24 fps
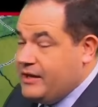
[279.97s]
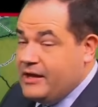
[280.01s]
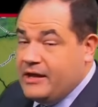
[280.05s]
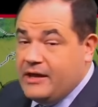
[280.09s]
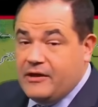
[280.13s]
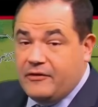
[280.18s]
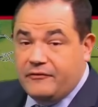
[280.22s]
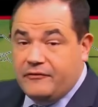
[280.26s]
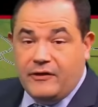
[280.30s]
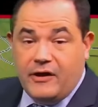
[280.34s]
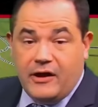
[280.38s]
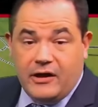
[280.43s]

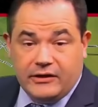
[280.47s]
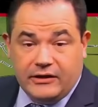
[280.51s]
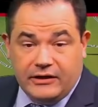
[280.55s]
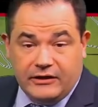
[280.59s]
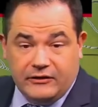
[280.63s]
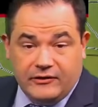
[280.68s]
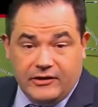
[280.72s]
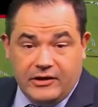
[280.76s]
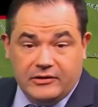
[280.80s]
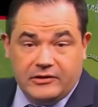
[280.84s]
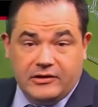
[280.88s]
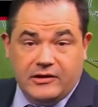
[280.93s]
fog and
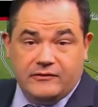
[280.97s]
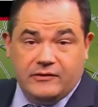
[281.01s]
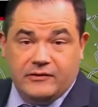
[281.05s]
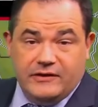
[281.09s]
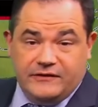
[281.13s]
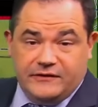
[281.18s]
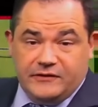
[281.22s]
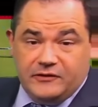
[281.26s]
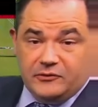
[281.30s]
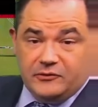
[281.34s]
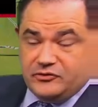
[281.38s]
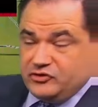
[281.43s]
cloud cover, it's
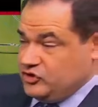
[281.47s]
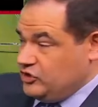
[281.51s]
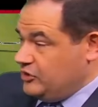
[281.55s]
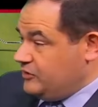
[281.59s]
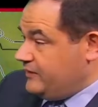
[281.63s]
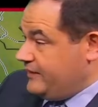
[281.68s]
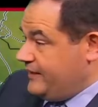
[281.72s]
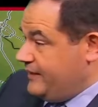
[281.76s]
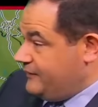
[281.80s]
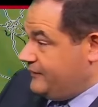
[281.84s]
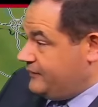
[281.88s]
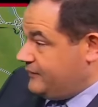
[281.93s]
still
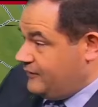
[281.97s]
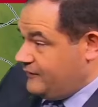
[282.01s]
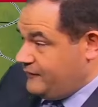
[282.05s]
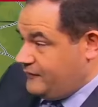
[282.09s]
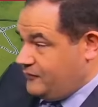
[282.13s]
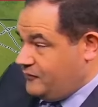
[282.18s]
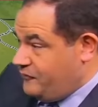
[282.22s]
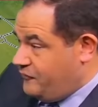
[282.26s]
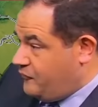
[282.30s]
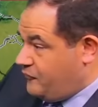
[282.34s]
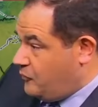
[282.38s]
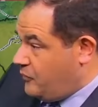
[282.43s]
chilly out there,
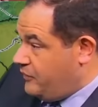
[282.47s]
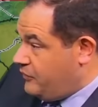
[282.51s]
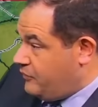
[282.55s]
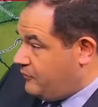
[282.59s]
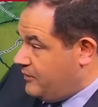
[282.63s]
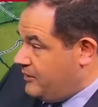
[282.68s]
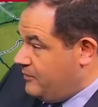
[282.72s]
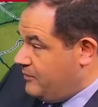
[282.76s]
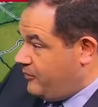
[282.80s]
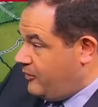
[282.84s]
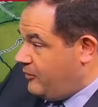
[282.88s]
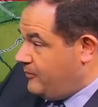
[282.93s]
still 43
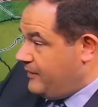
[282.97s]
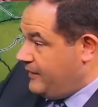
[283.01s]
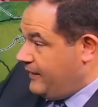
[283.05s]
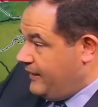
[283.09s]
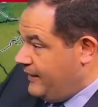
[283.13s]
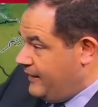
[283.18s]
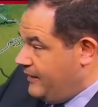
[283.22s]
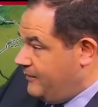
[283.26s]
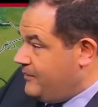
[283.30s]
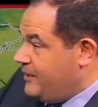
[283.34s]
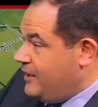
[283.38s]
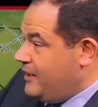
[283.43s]
in
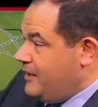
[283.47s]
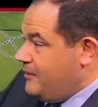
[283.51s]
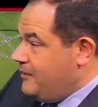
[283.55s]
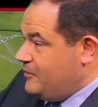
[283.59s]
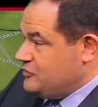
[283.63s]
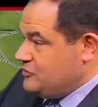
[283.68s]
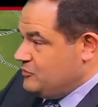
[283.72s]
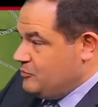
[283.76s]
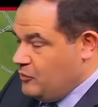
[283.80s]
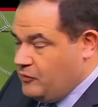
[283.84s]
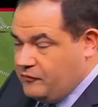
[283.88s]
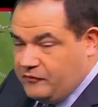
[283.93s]
Birmingham, but
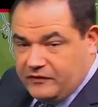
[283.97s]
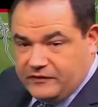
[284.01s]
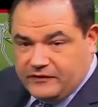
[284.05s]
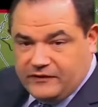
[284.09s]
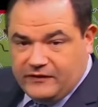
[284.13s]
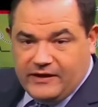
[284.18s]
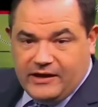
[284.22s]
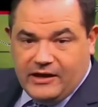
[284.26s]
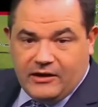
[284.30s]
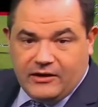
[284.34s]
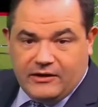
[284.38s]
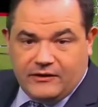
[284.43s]
you move into
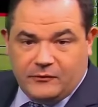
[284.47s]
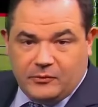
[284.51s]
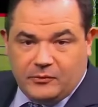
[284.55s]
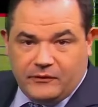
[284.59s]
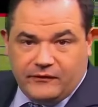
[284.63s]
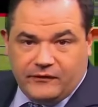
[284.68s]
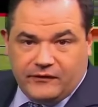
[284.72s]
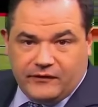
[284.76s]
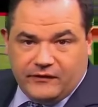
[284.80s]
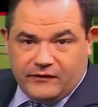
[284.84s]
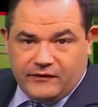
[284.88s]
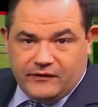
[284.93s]
the areas where
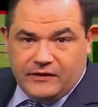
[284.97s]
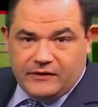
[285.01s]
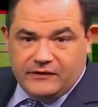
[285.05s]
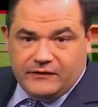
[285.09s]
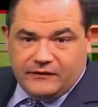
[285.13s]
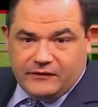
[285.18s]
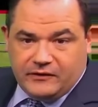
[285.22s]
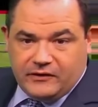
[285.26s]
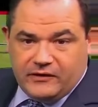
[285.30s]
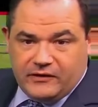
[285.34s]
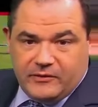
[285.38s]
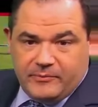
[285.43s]
the sun has
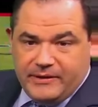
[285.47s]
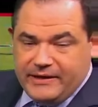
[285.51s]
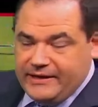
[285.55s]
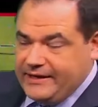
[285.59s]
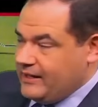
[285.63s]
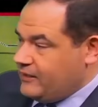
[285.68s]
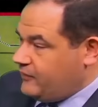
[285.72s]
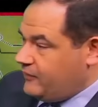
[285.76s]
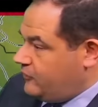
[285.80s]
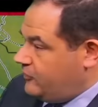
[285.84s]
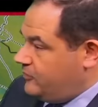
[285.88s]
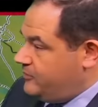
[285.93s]
started to peek
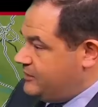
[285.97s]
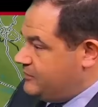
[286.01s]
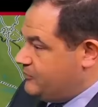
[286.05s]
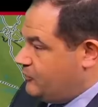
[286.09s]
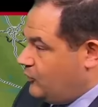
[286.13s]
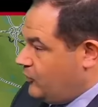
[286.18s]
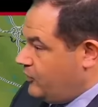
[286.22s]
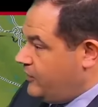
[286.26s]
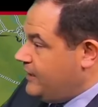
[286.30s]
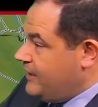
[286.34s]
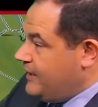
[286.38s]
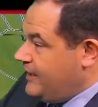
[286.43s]
out a little bit
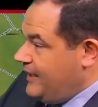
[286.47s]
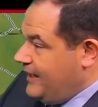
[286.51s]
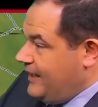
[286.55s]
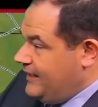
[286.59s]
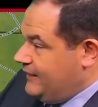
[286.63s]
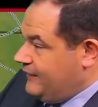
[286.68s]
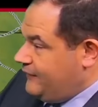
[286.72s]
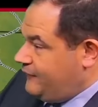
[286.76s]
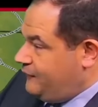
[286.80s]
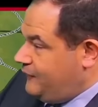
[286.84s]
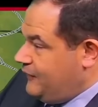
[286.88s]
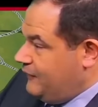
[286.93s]
more, and
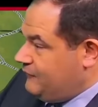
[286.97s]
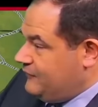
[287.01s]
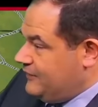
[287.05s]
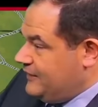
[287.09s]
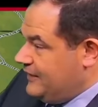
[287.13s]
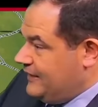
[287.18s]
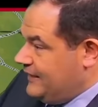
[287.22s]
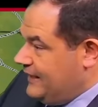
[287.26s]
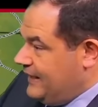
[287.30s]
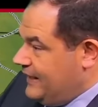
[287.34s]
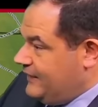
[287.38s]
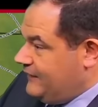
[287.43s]
it's 50
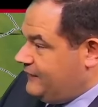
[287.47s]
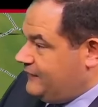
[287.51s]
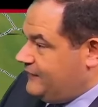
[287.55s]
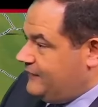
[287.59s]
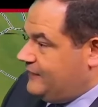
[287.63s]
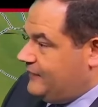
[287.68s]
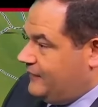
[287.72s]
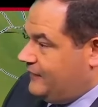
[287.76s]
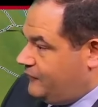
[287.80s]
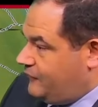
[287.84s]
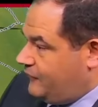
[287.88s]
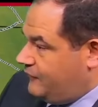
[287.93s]
in Anniston,
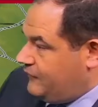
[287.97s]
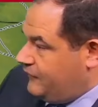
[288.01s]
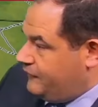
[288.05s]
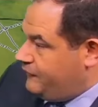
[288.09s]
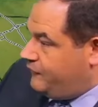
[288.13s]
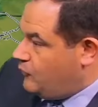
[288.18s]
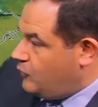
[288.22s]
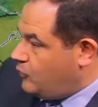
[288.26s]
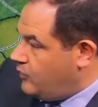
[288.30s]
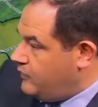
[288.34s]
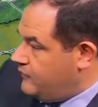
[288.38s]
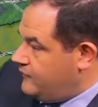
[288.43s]
it's
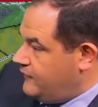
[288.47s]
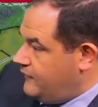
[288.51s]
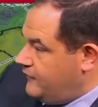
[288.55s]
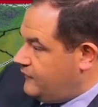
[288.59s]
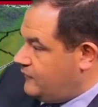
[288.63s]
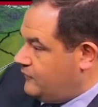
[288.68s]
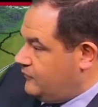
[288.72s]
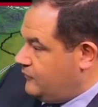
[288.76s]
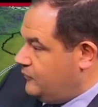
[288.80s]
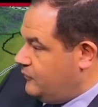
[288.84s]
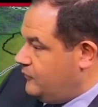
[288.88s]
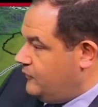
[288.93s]
54 in
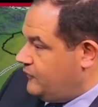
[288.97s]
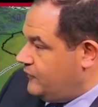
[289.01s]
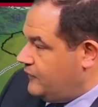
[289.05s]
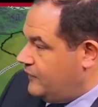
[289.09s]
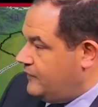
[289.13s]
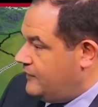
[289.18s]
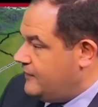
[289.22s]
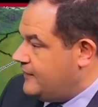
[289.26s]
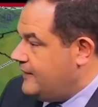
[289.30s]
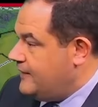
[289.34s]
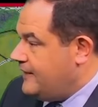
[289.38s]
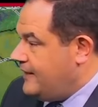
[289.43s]
Tuscaloosa,
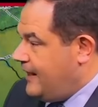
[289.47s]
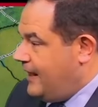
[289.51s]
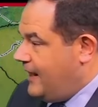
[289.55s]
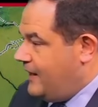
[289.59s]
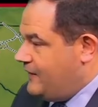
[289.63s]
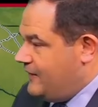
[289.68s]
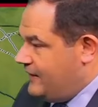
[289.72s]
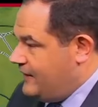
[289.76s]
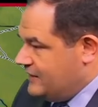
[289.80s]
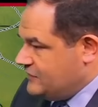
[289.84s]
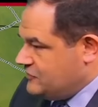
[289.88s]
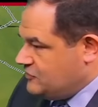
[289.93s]
and
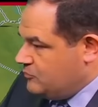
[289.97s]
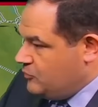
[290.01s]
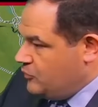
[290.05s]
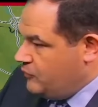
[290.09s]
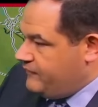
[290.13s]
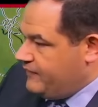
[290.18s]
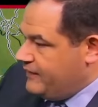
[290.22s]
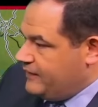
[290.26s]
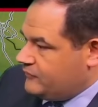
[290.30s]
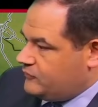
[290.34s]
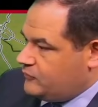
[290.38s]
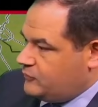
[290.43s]
then as you move
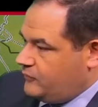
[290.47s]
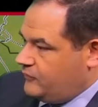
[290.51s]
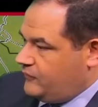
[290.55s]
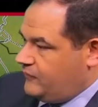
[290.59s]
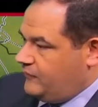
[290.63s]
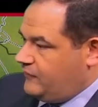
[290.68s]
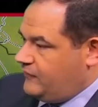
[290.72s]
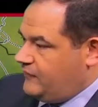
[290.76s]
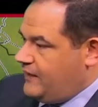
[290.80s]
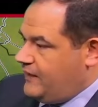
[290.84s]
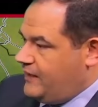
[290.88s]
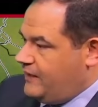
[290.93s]
down towards the
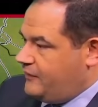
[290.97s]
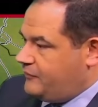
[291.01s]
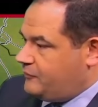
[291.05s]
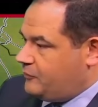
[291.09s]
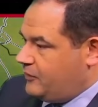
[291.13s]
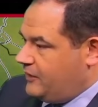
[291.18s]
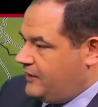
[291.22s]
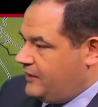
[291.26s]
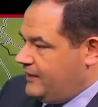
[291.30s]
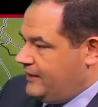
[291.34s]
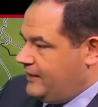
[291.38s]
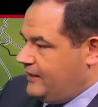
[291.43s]
south, we're
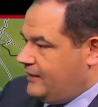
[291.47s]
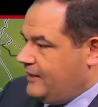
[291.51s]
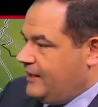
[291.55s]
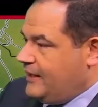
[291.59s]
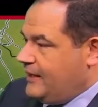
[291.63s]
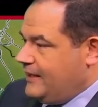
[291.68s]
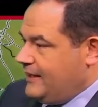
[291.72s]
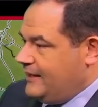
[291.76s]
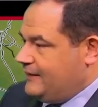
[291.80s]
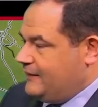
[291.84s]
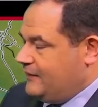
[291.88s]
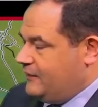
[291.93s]
getting
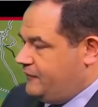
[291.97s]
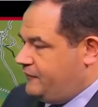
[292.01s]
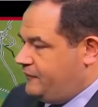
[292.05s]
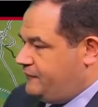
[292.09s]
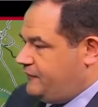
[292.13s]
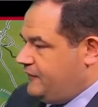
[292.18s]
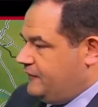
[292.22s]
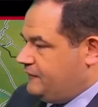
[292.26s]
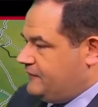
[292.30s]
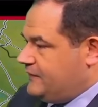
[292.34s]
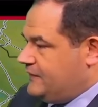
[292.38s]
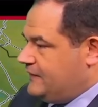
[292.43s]
into the
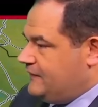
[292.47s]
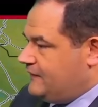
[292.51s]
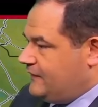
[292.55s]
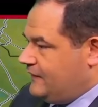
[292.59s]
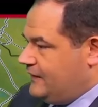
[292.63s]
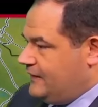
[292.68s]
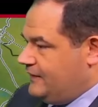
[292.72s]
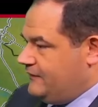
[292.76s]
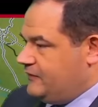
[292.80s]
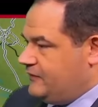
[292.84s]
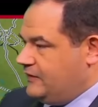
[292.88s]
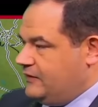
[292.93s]
50s and
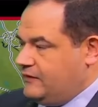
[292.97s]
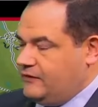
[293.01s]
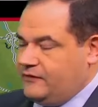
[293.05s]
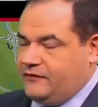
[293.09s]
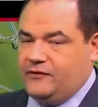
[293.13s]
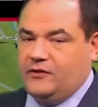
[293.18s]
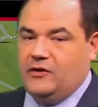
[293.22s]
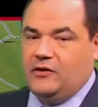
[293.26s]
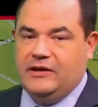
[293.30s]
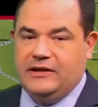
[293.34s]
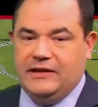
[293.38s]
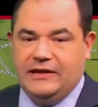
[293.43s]
even
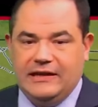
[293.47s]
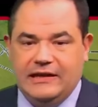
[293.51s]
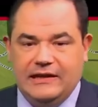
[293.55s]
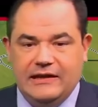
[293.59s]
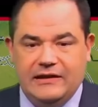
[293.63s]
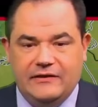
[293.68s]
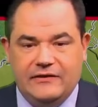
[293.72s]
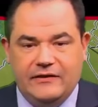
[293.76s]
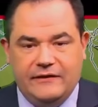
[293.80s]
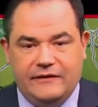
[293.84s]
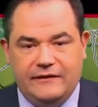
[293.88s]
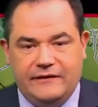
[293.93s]
starting to get
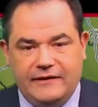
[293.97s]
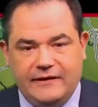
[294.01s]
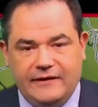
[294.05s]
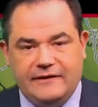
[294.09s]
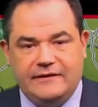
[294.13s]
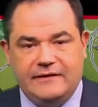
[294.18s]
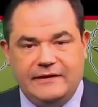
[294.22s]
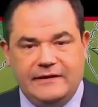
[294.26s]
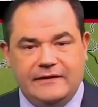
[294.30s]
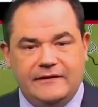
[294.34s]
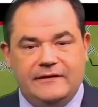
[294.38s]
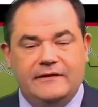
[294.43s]
into the
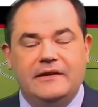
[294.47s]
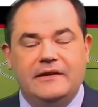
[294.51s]
60s